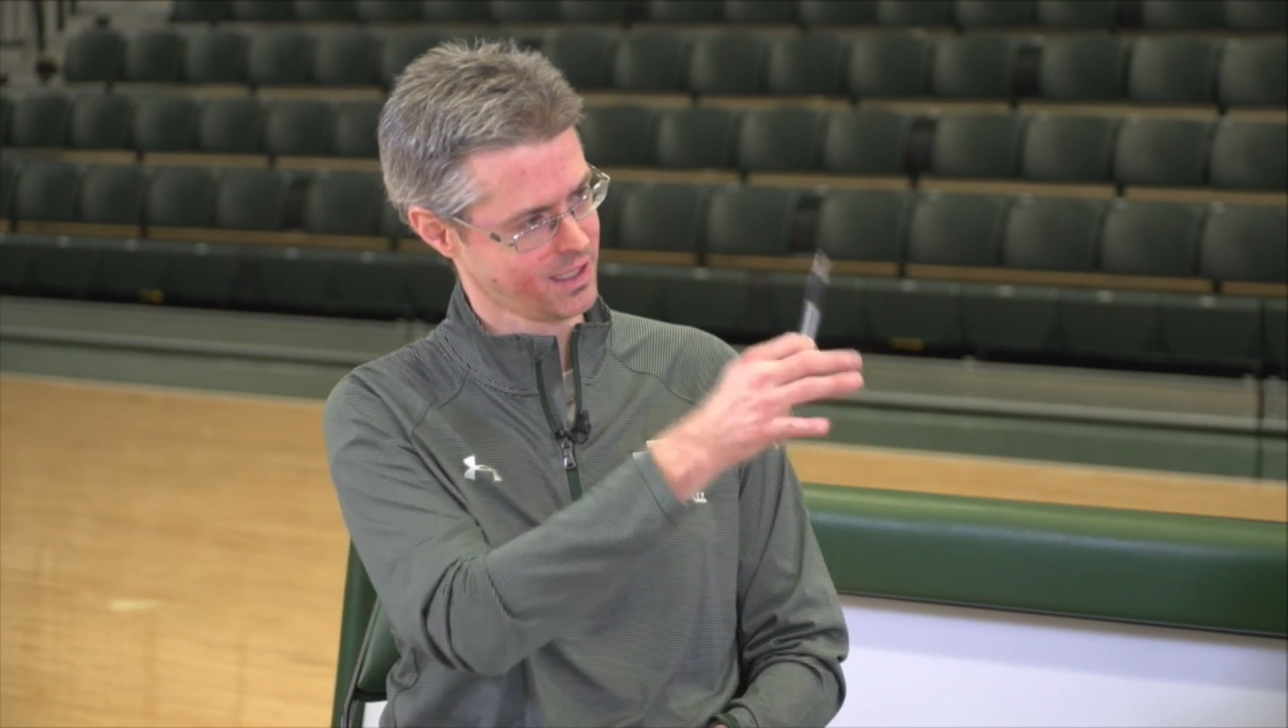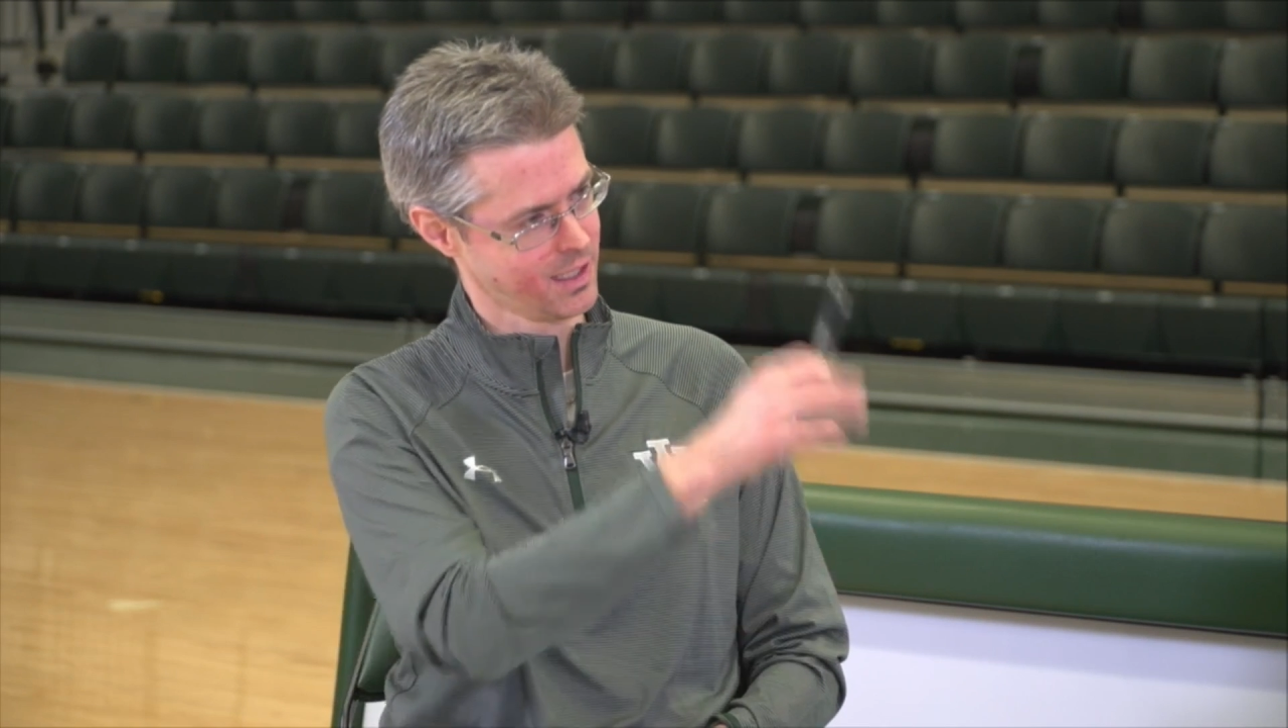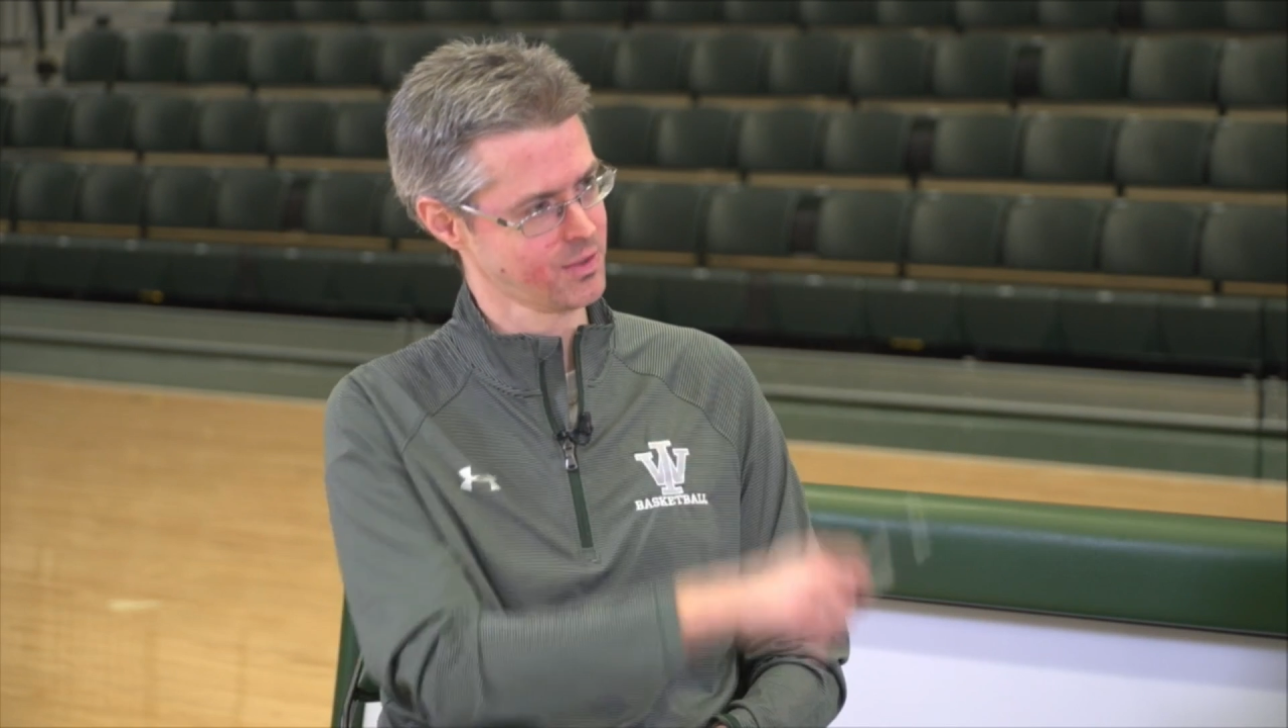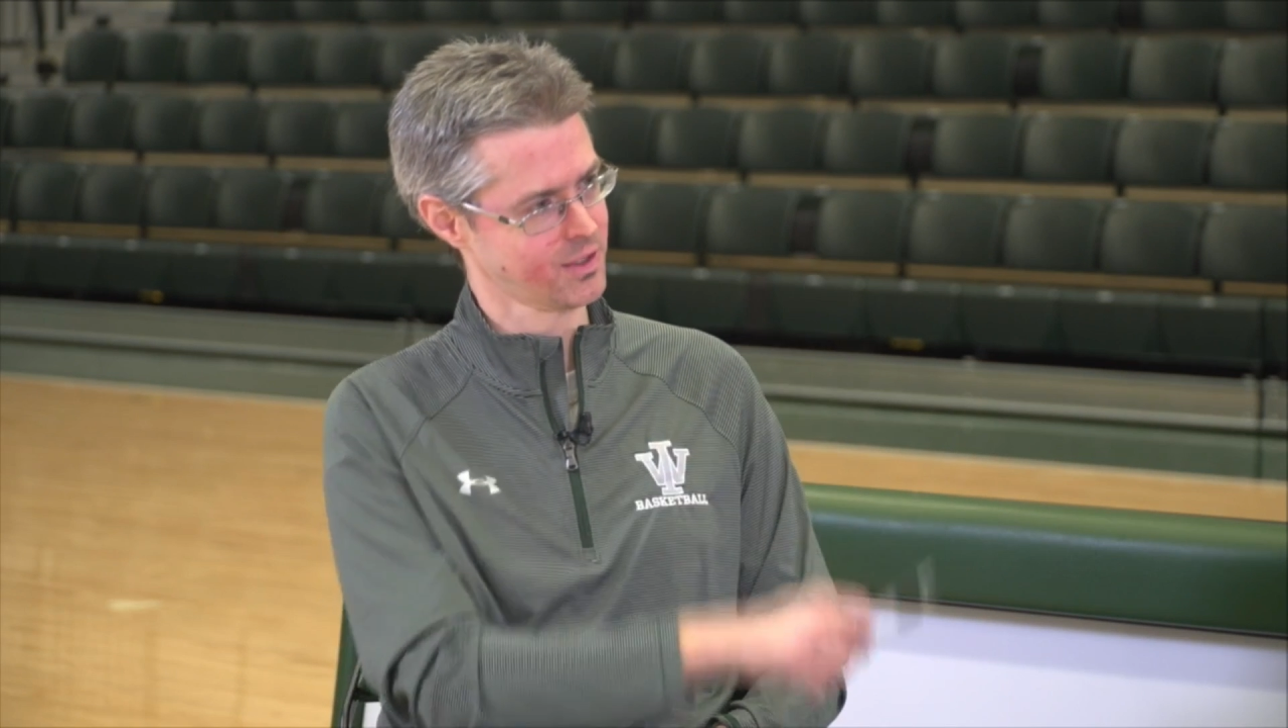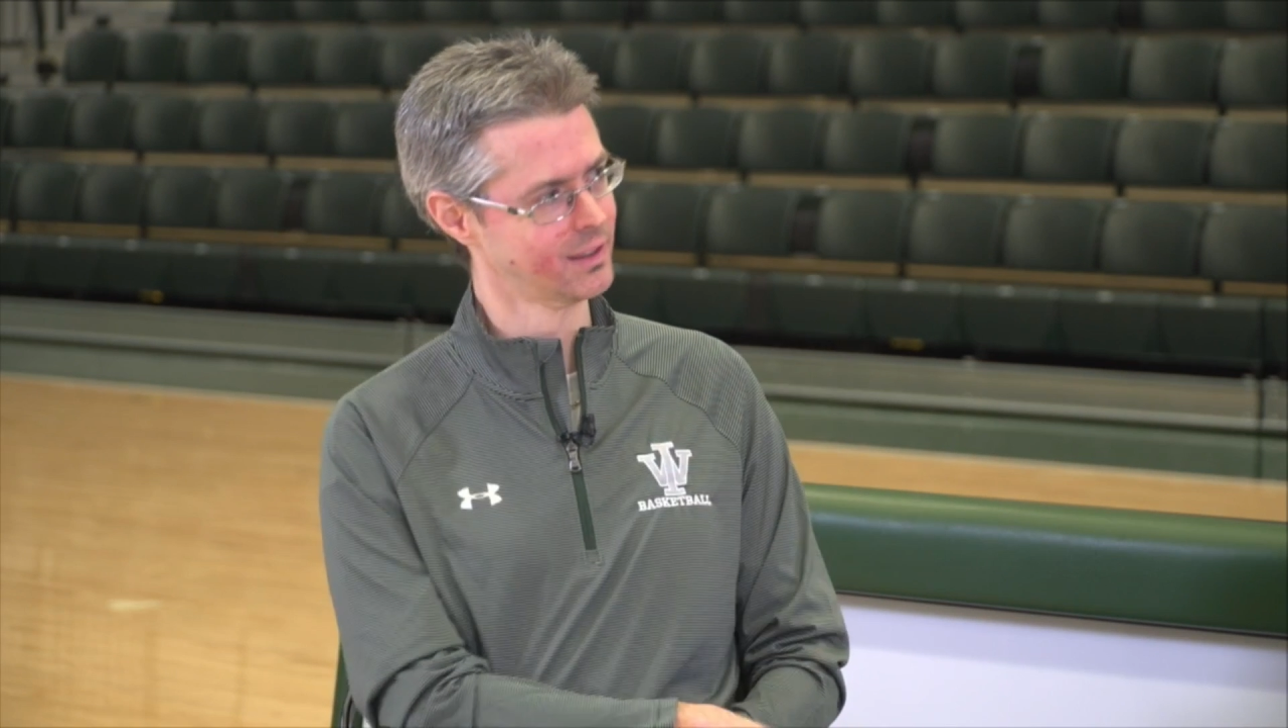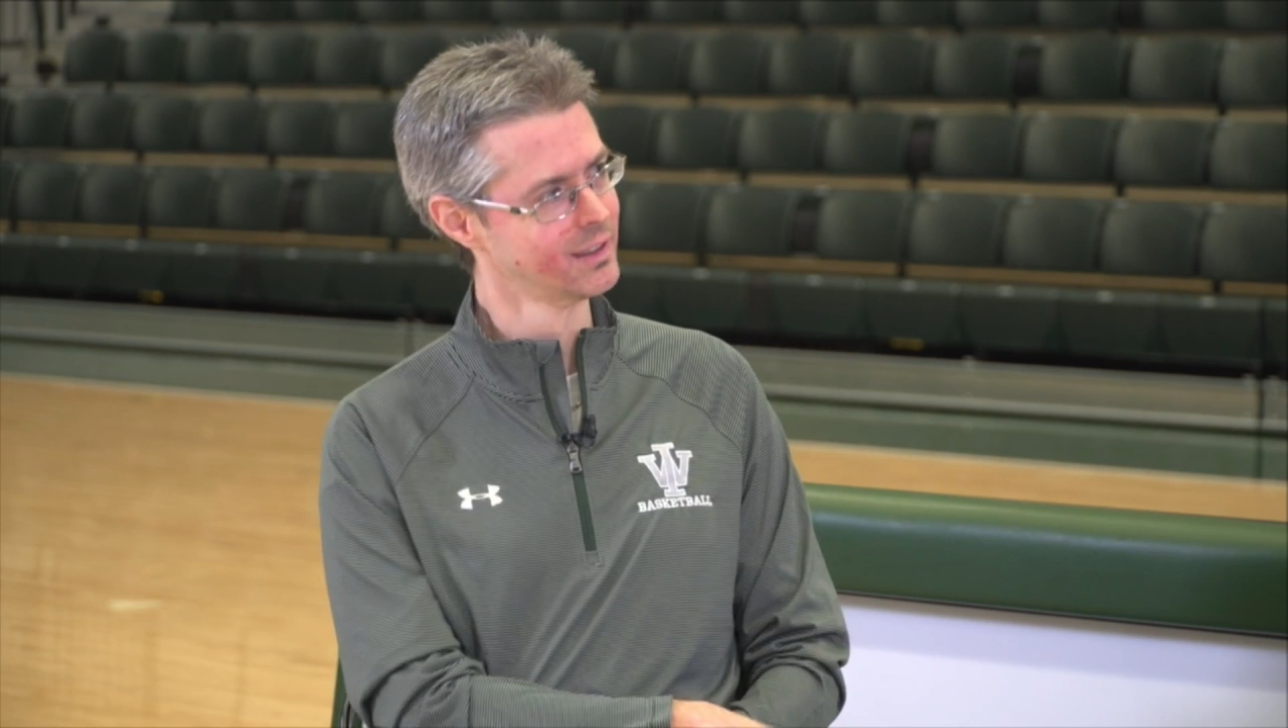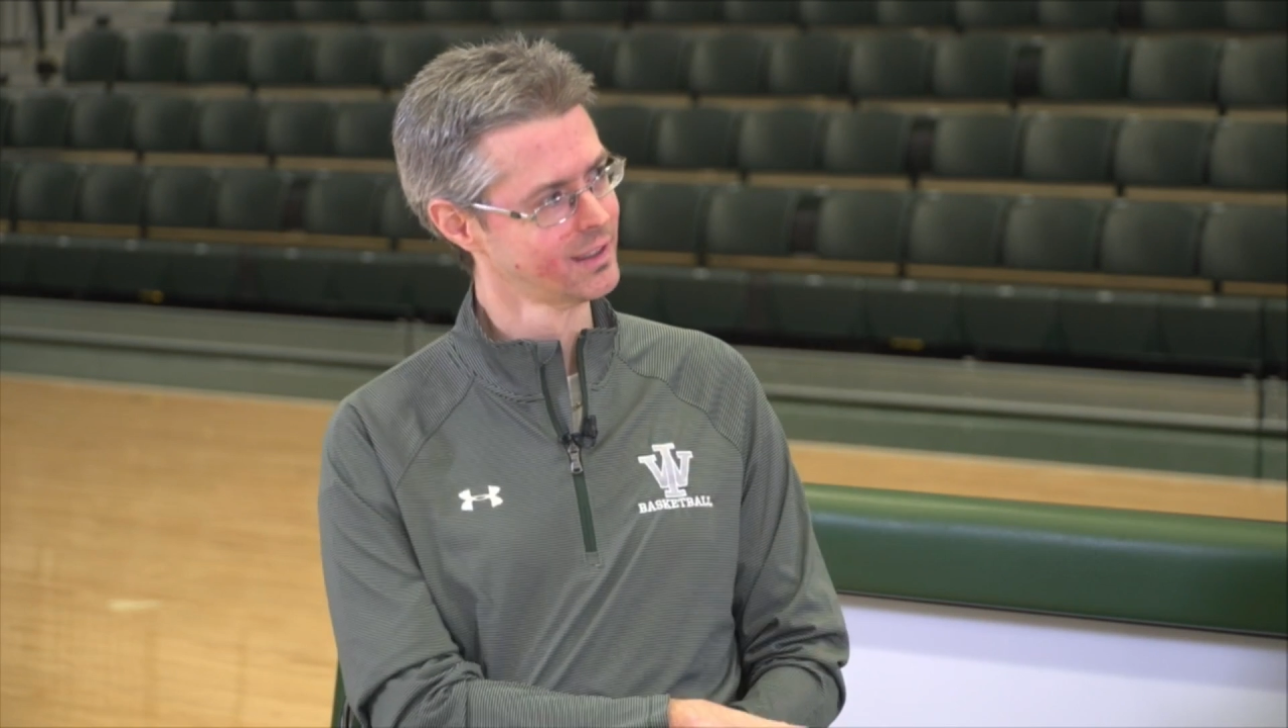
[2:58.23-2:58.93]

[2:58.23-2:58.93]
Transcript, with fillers: seems to